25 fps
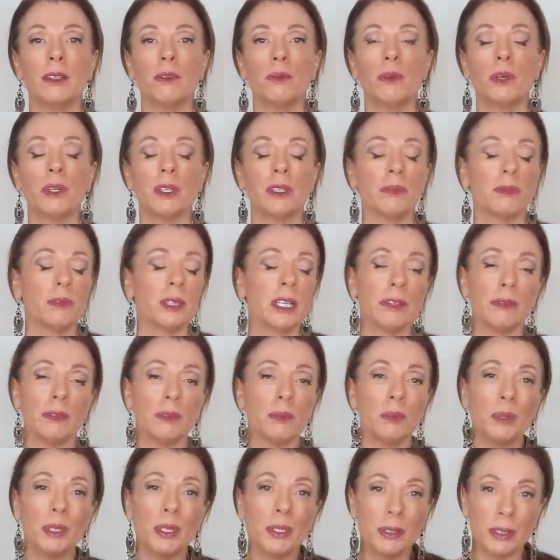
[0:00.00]
what it never
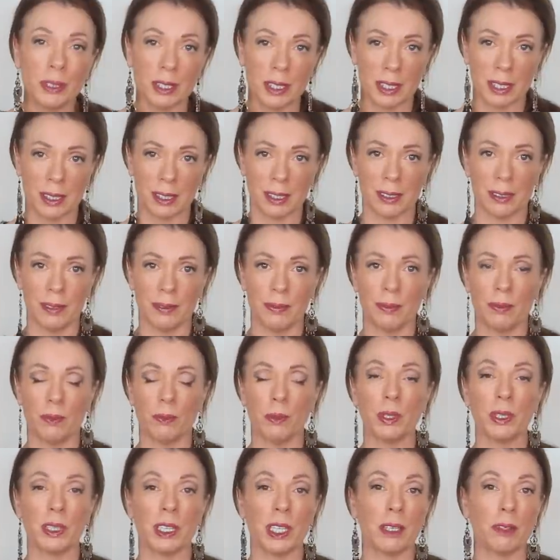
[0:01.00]
was,
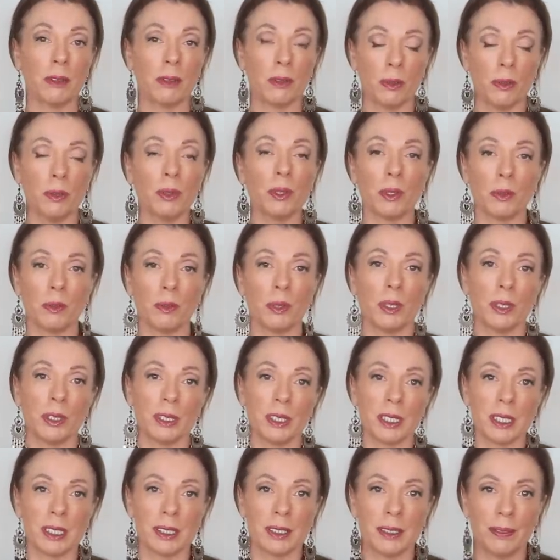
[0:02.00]
what they thought it
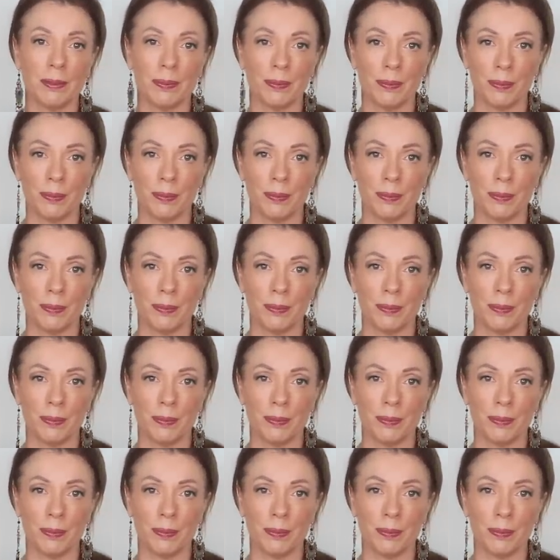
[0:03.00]
was.